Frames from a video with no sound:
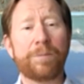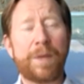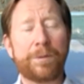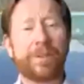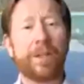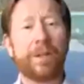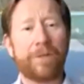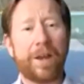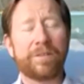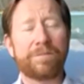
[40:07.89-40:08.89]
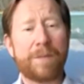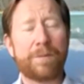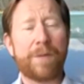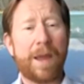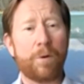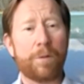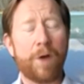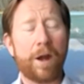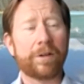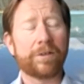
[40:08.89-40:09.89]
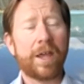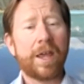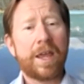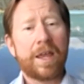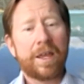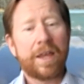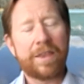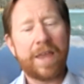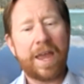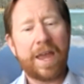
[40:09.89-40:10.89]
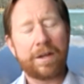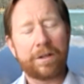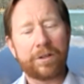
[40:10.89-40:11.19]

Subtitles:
people tell their friends and people buy more products. And then